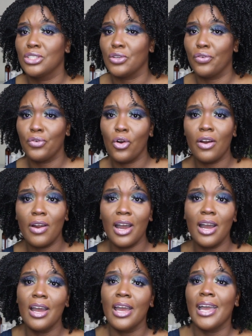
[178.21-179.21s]

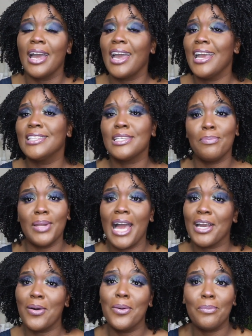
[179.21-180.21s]
Sephora. It's a
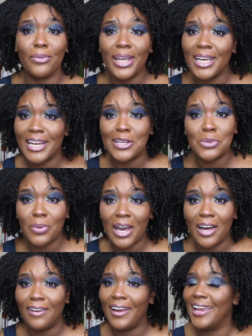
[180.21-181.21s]
black owned brand as
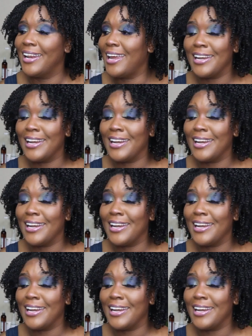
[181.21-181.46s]
well, and